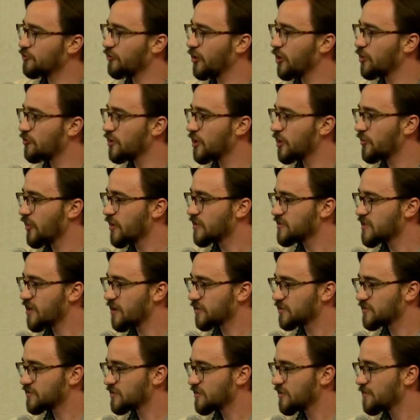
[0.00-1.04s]
rendering in that
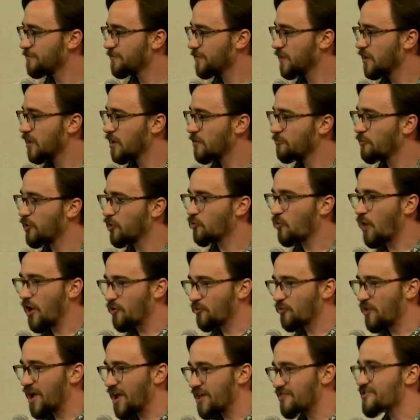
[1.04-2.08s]
text. But one
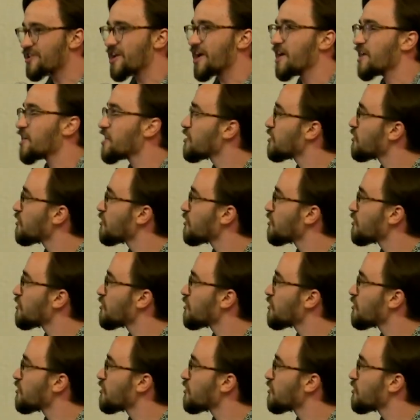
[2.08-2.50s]
way that I